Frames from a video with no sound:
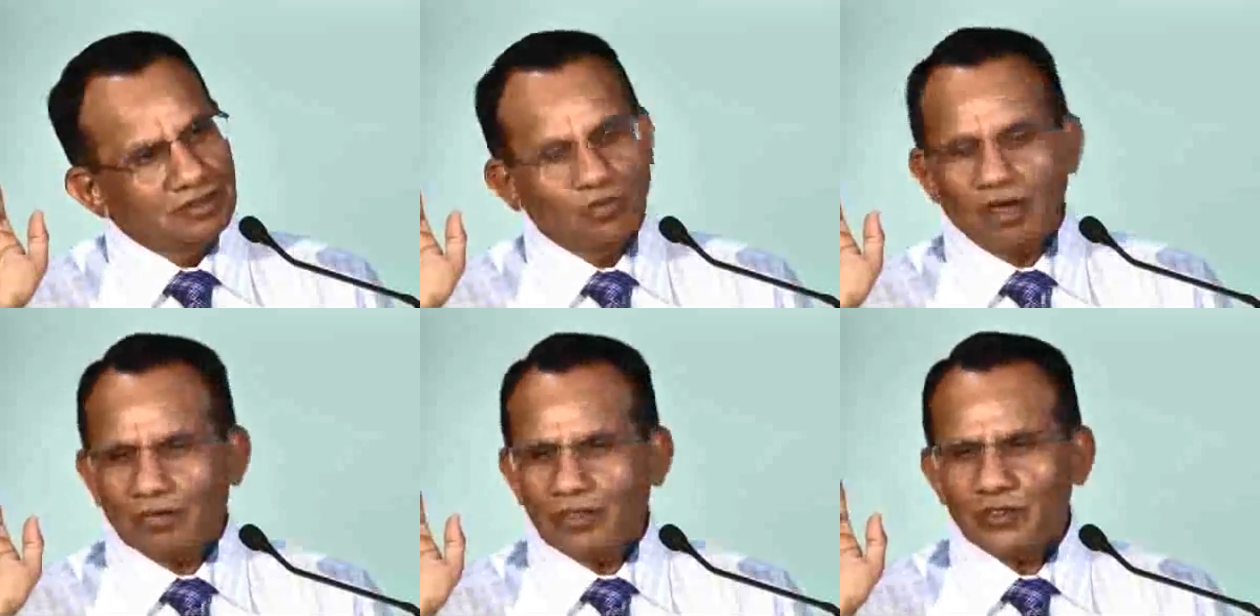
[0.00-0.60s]

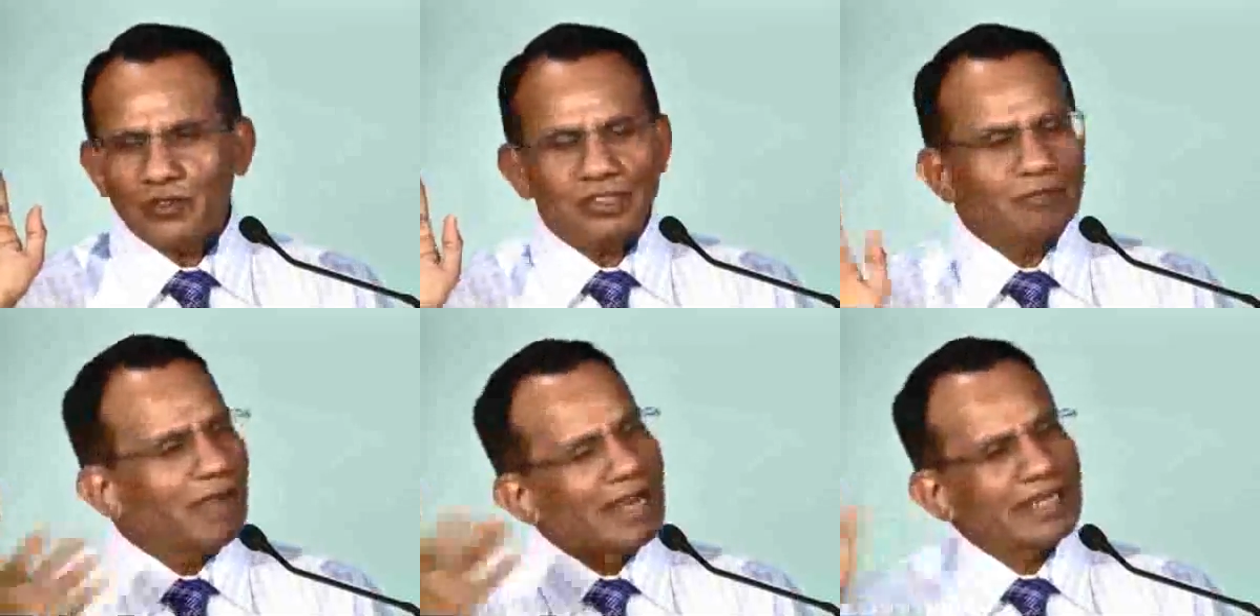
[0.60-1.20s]
What we used to say,
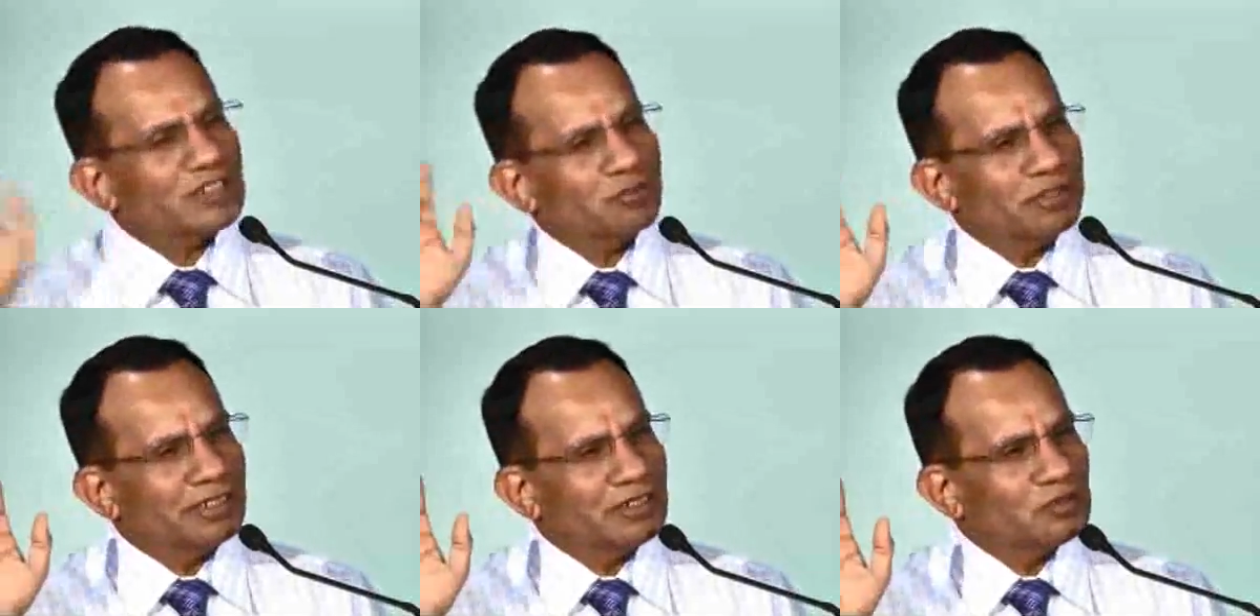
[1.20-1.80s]
my
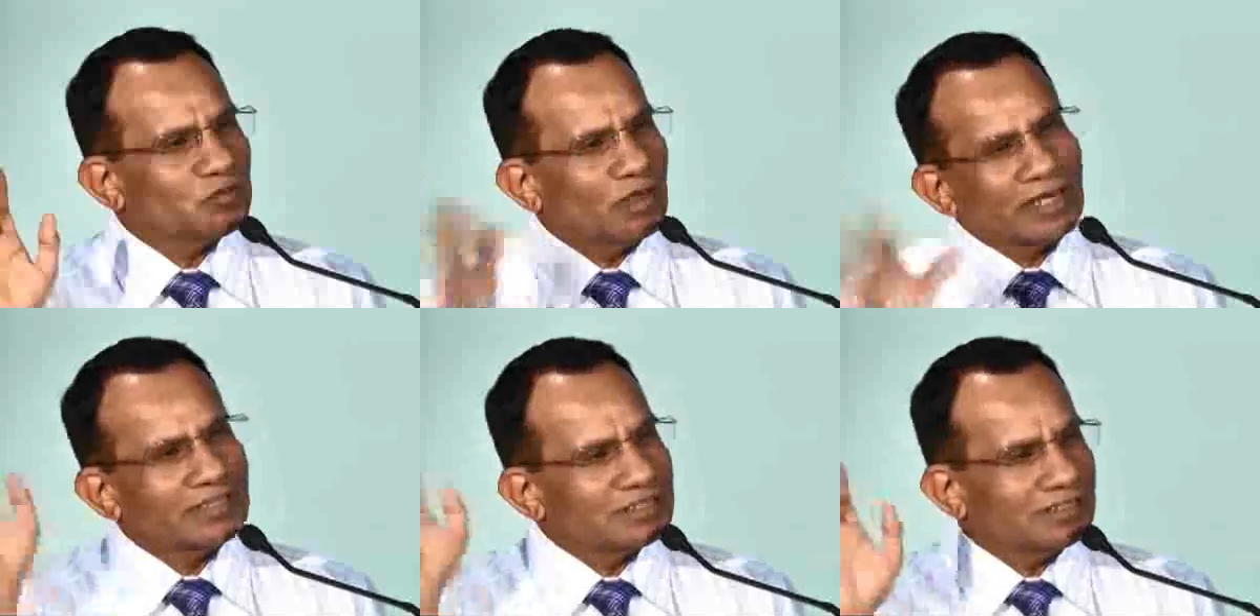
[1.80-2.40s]
experience, what
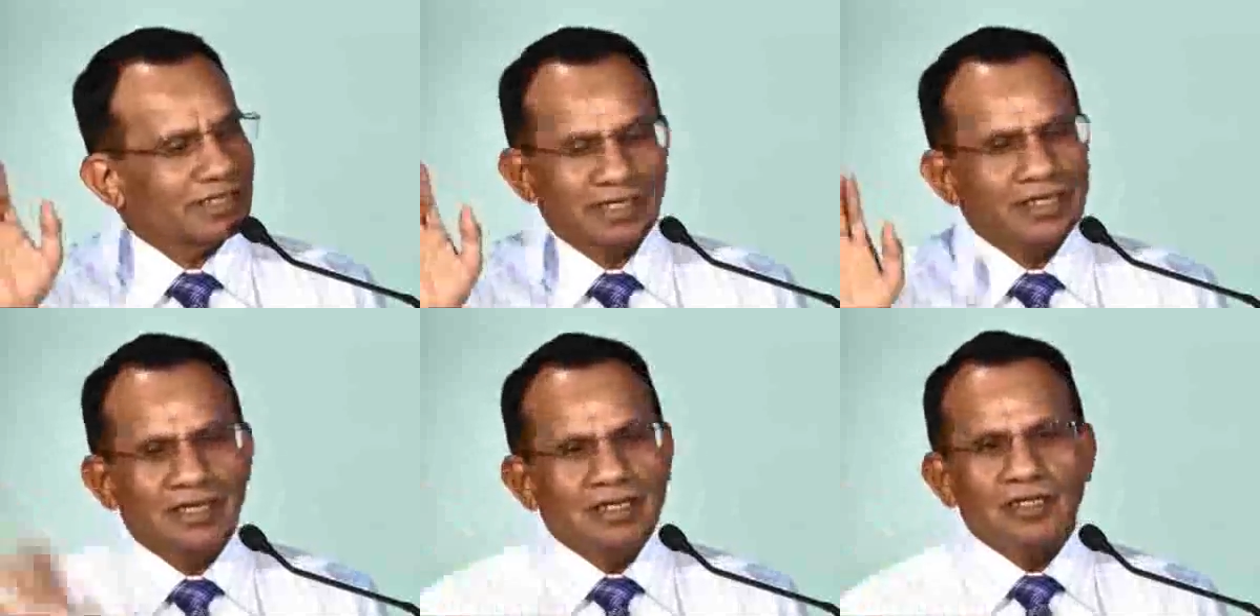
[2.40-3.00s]
I say,
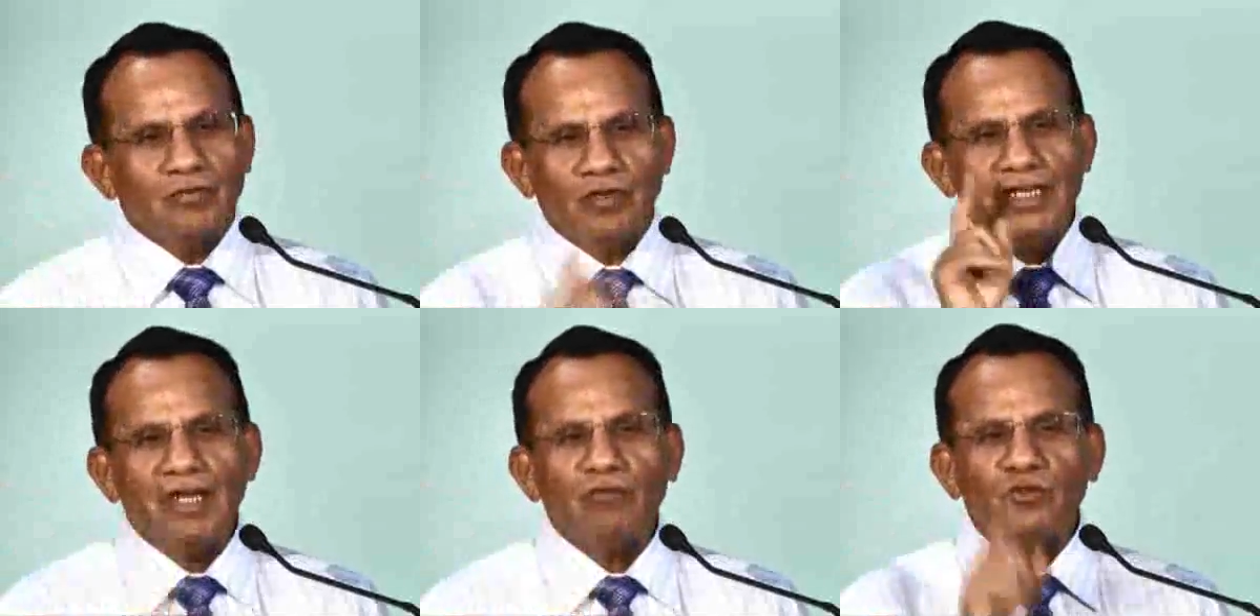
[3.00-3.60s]

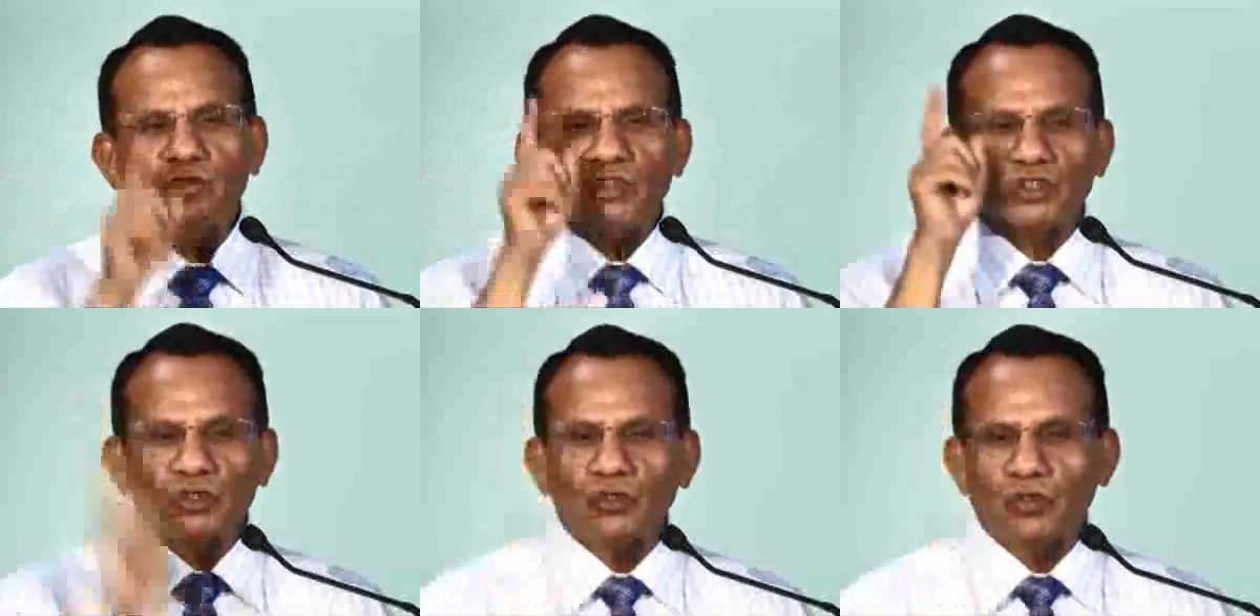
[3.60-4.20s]
we'll have to
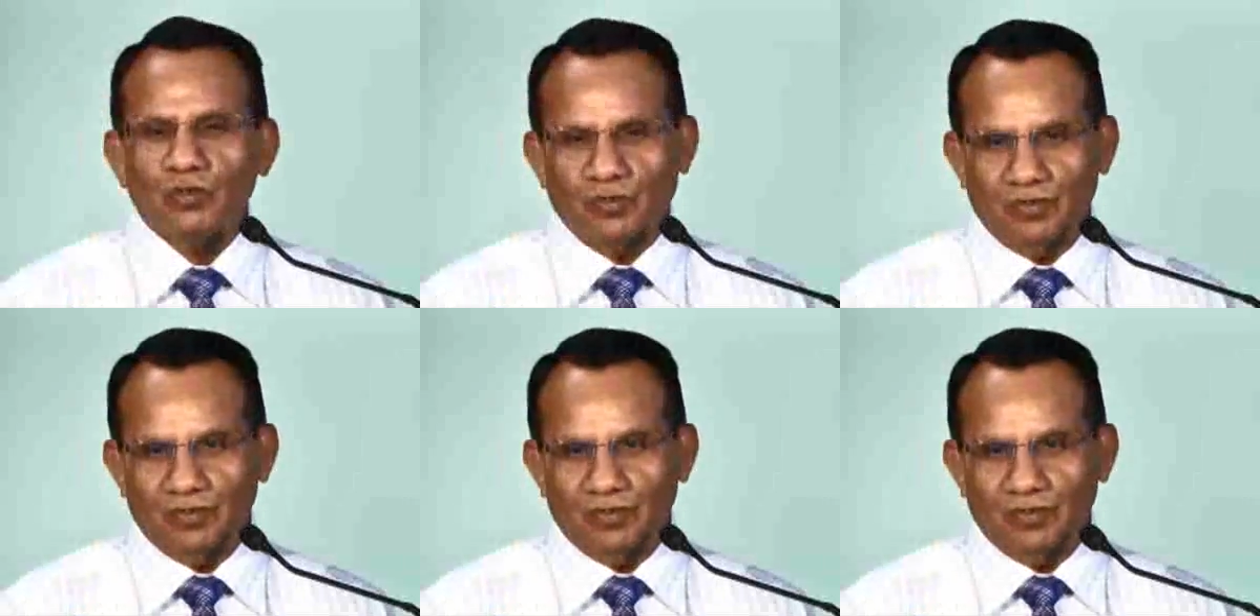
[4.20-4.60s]
show.